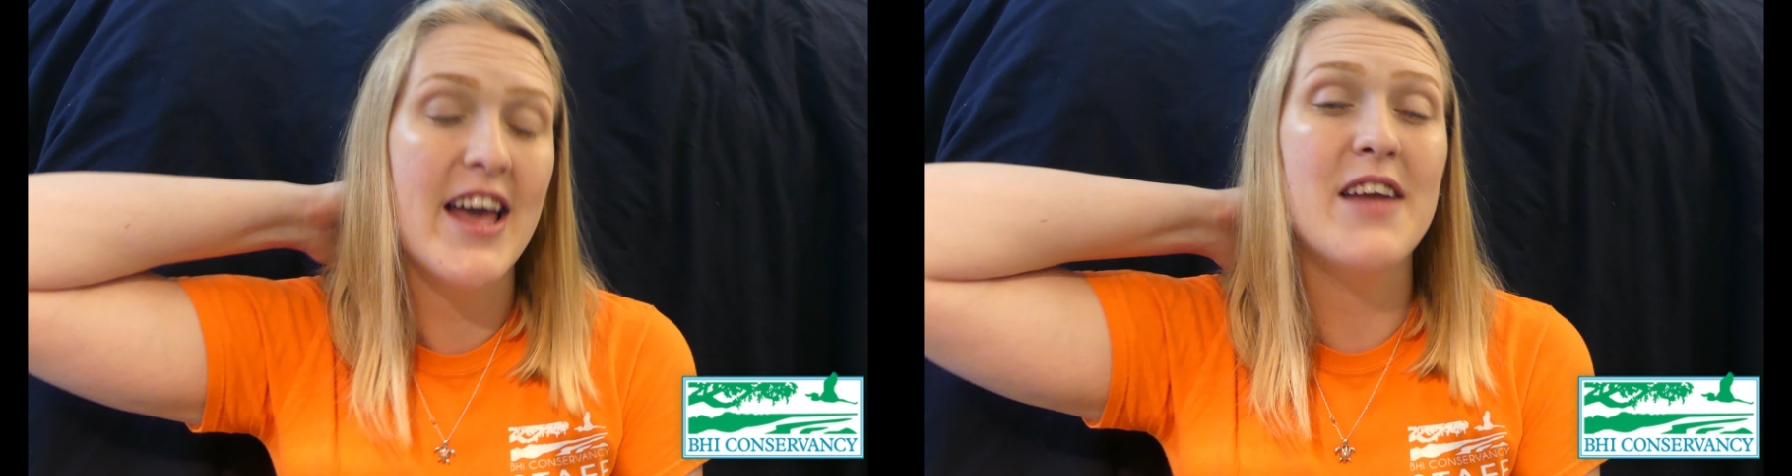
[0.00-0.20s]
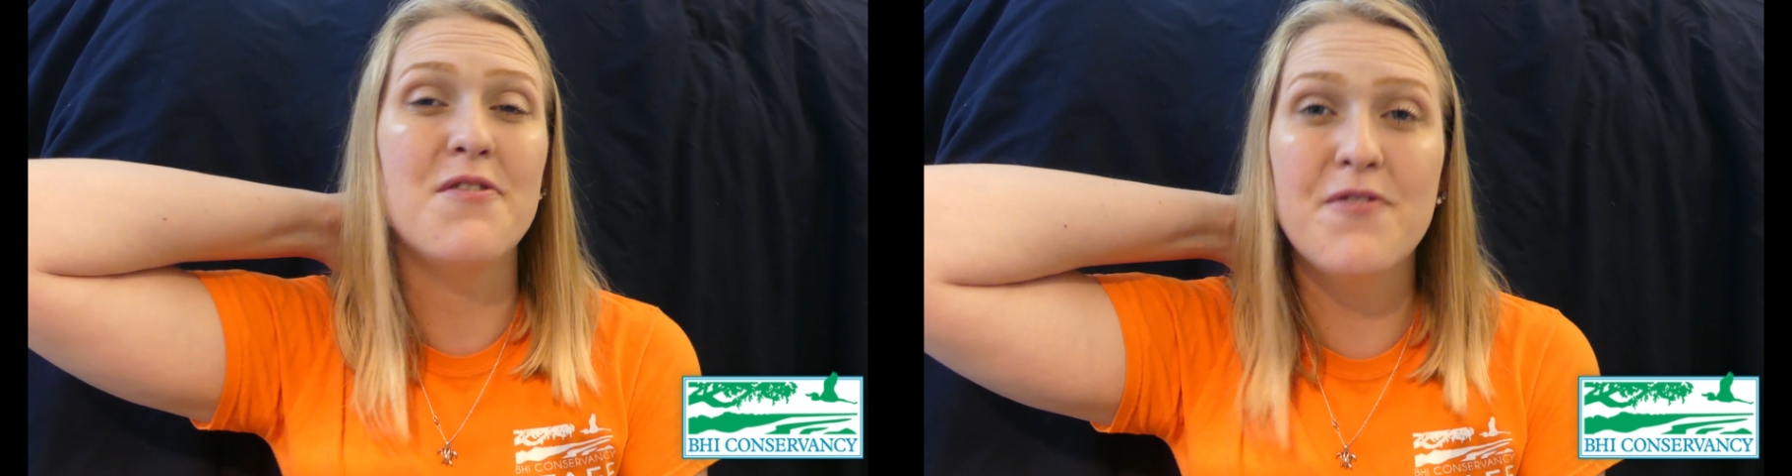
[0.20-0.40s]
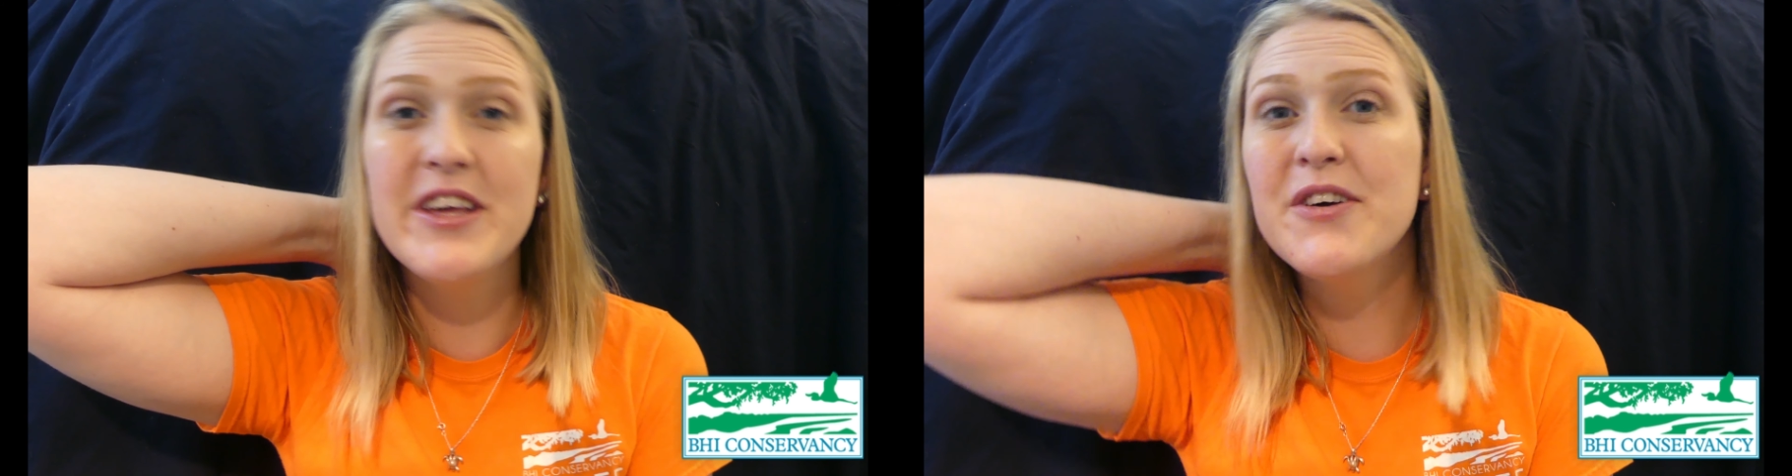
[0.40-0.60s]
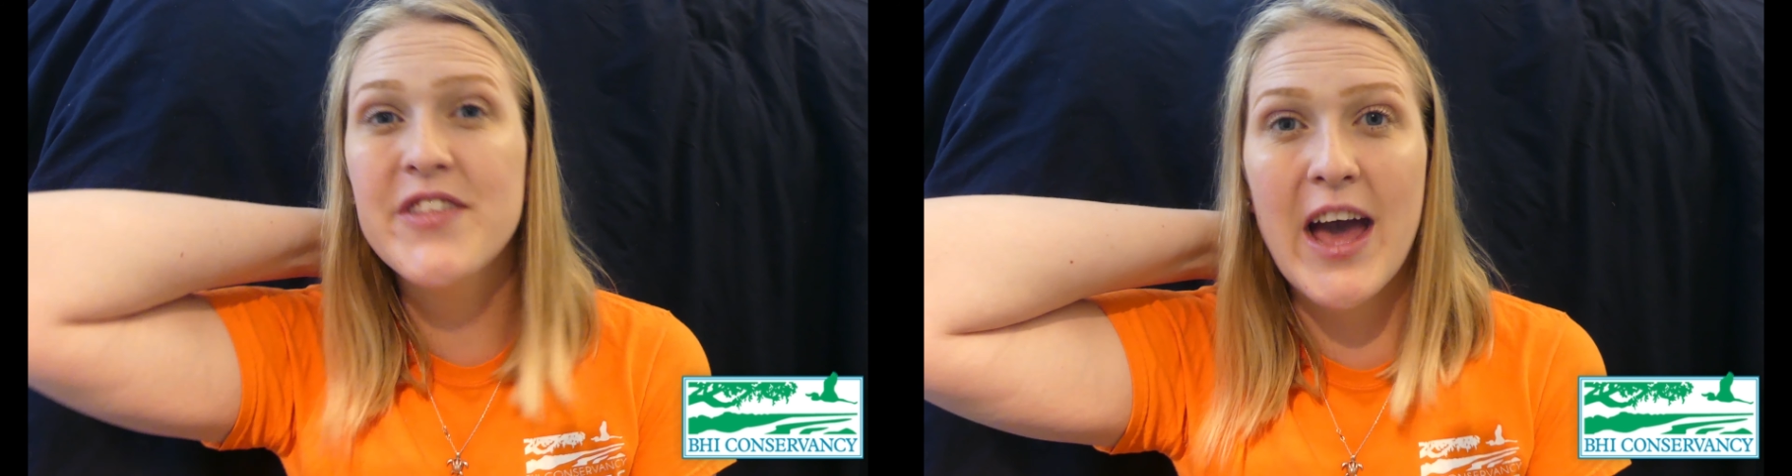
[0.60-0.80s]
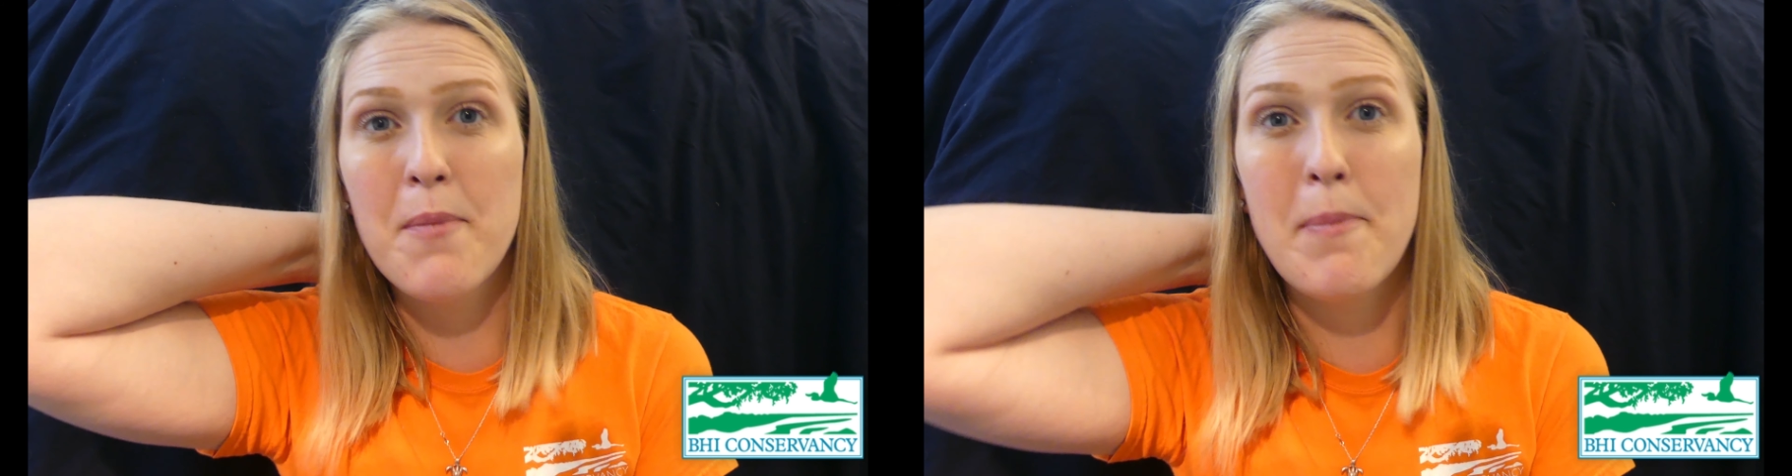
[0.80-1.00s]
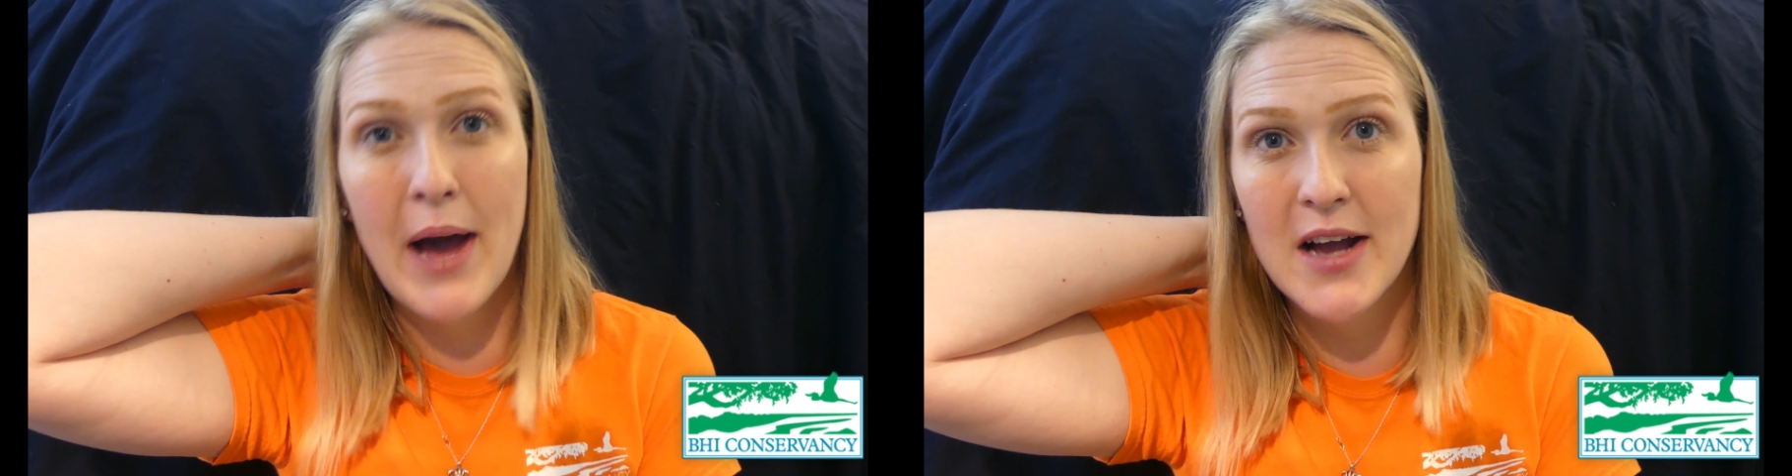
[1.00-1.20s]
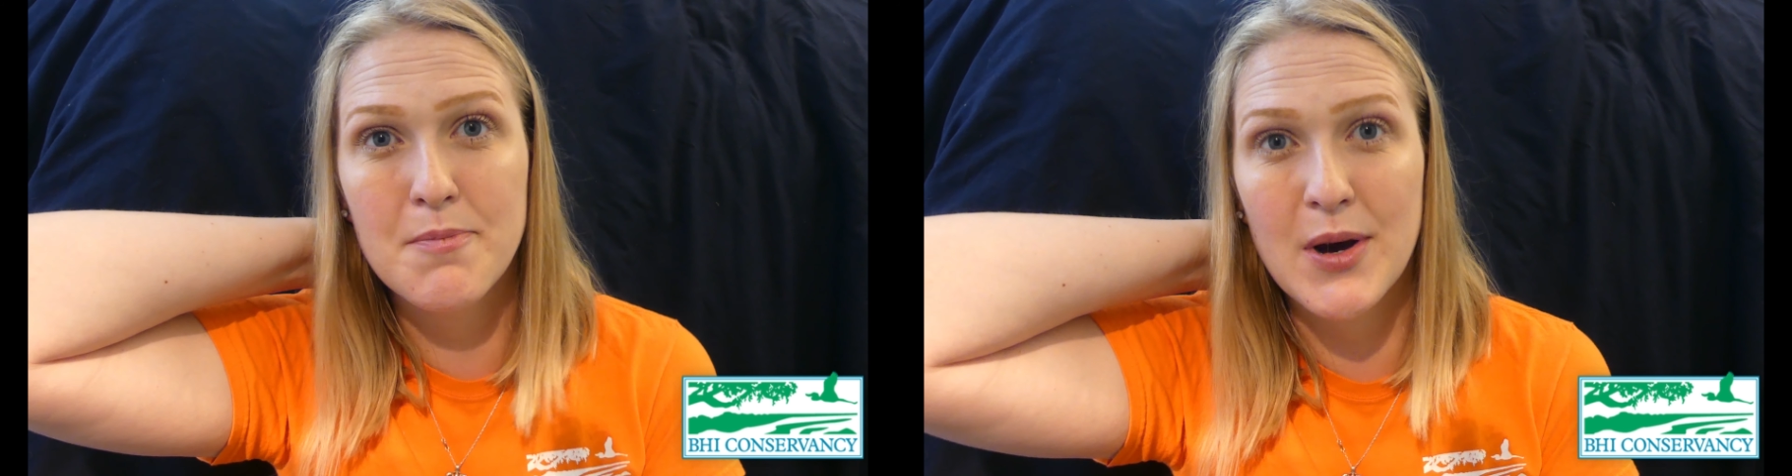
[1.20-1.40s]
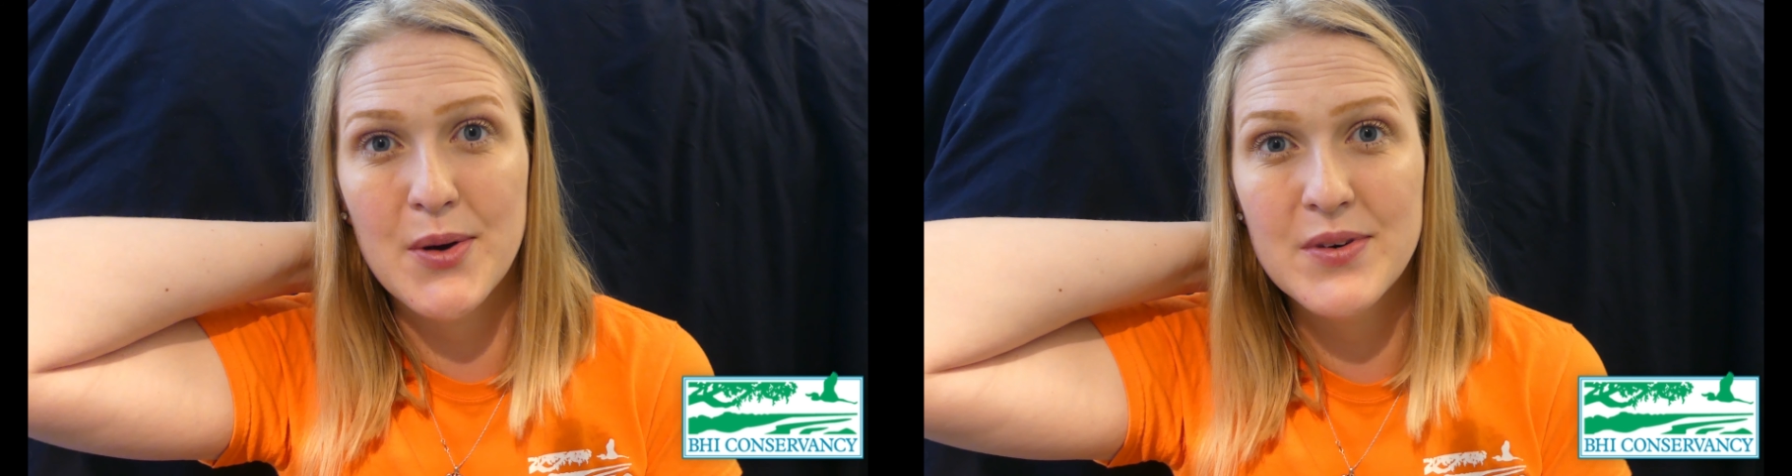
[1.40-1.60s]
and feel that
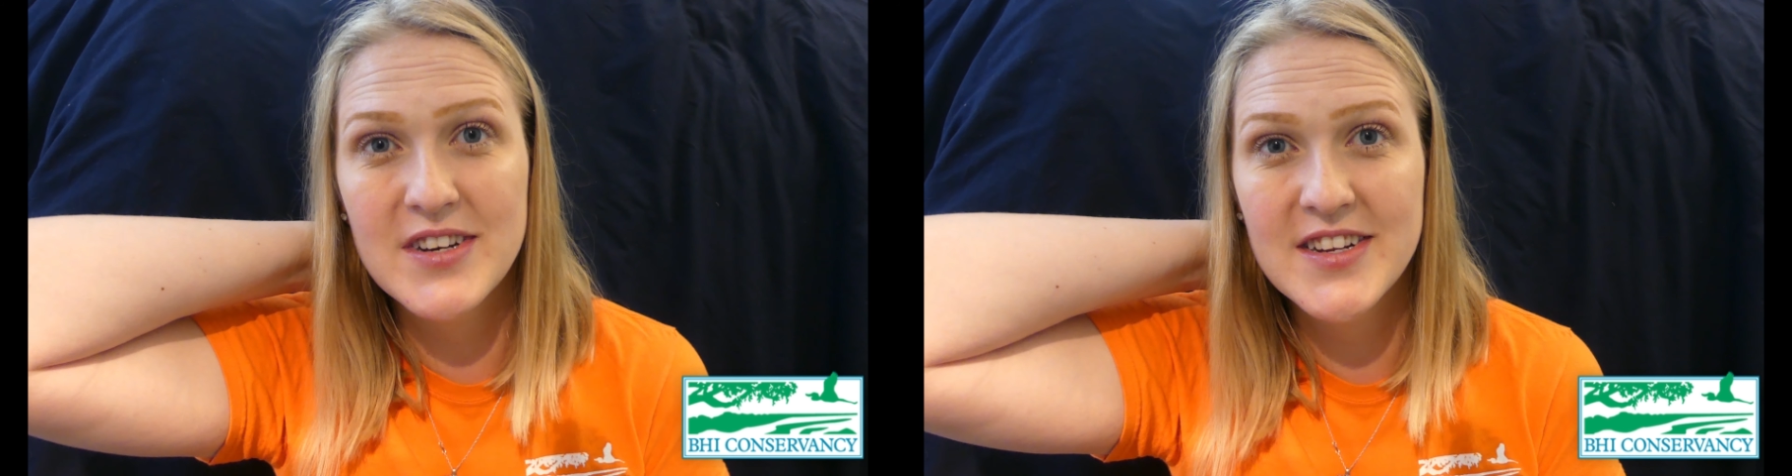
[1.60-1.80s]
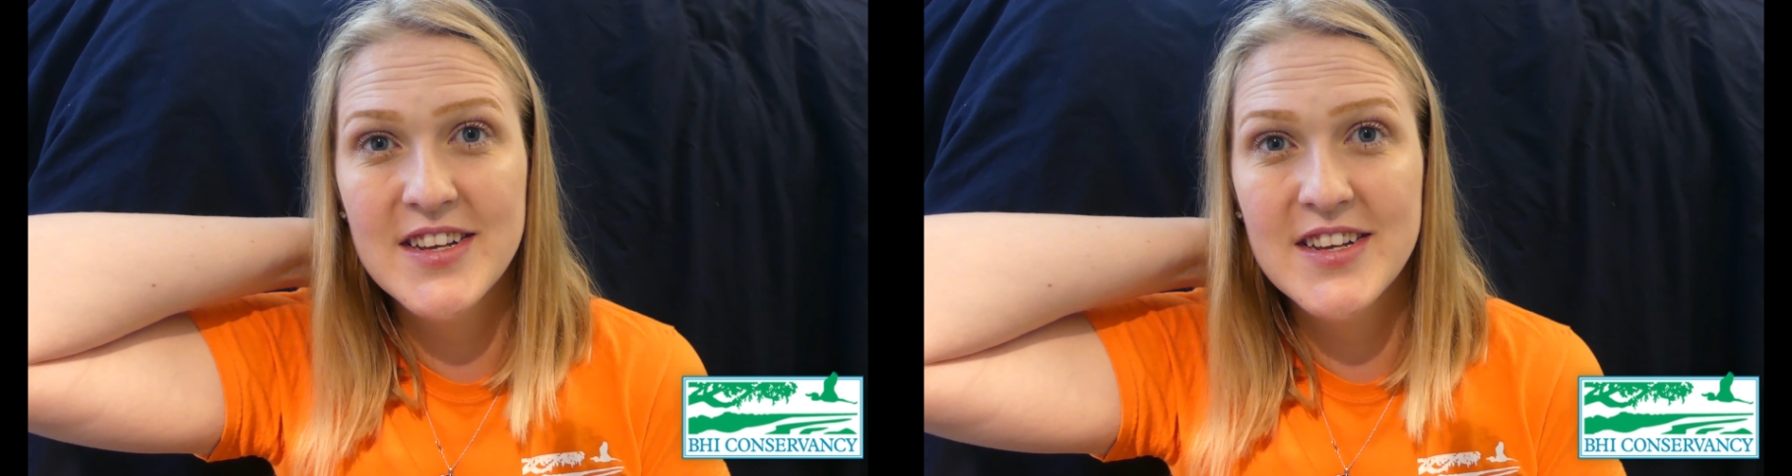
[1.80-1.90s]
backbone.